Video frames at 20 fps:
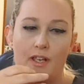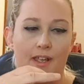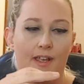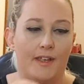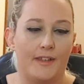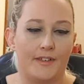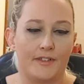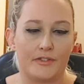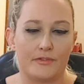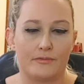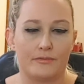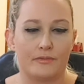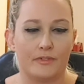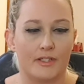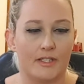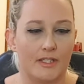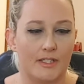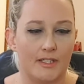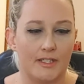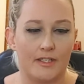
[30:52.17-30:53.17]
and it's
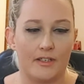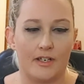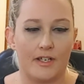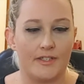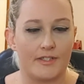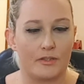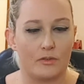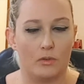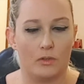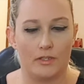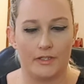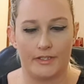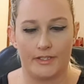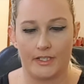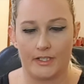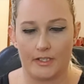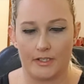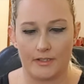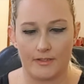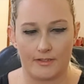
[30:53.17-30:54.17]
really nice
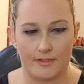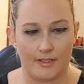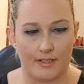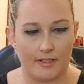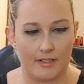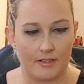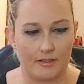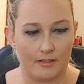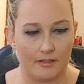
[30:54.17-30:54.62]
quality, guys. Like,